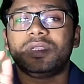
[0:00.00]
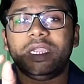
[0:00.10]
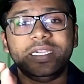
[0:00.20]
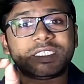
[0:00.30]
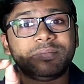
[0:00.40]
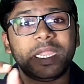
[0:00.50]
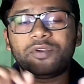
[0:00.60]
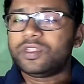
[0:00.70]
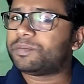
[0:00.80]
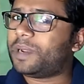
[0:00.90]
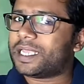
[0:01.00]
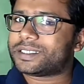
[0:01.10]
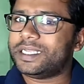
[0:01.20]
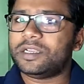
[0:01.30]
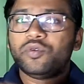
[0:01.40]
It's made with
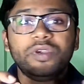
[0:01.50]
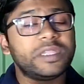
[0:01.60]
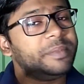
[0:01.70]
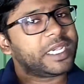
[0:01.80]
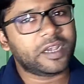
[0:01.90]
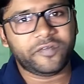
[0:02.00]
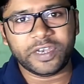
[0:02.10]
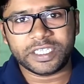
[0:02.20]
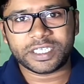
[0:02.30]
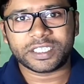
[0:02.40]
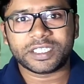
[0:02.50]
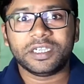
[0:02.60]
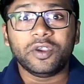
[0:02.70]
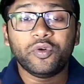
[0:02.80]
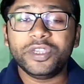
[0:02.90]
plastic with metal finishes,
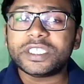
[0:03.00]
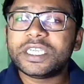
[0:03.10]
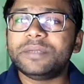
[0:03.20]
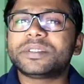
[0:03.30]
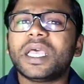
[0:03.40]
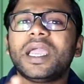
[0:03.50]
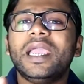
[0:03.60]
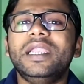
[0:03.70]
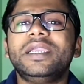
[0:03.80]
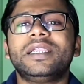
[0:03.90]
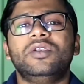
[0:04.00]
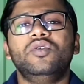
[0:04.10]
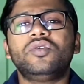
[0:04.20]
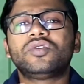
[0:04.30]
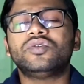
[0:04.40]
which gives an elegant
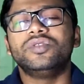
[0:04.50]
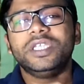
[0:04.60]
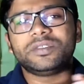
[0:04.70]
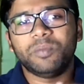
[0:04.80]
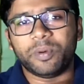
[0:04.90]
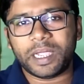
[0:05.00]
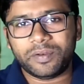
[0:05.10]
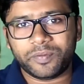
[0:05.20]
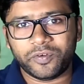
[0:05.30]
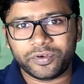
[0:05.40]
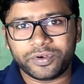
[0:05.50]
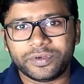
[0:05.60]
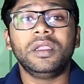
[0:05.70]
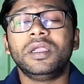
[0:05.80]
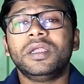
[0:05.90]
look to this mobile phone.
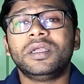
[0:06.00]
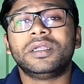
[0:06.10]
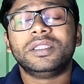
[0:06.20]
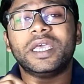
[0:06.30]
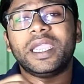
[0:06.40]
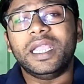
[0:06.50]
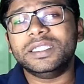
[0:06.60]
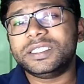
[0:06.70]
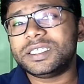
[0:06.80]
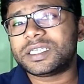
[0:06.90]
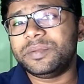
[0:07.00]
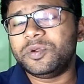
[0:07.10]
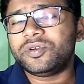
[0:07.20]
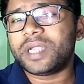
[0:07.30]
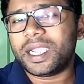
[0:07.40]
The LG
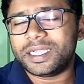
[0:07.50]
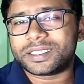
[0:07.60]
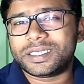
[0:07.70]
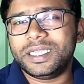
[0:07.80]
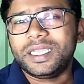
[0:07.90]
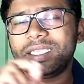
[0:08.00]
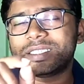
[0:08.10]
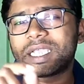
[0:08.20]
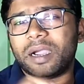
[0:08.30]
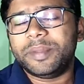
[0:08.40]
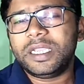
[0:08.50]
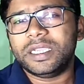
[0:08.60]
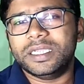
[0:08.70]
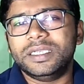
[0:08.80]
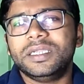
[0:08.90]
Tribute Dynasty is coming
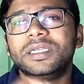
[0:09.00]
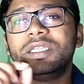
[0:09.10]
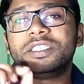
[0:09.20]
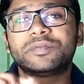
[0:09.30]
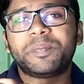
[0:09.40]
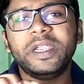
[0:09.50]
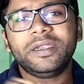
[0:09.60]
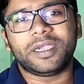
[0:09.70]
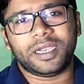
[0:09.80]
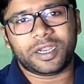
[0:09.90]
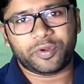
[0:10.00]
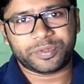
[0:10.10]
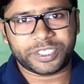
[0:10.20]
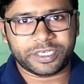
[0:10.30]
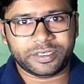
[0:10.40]
in sprint color
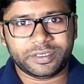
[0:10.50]
option.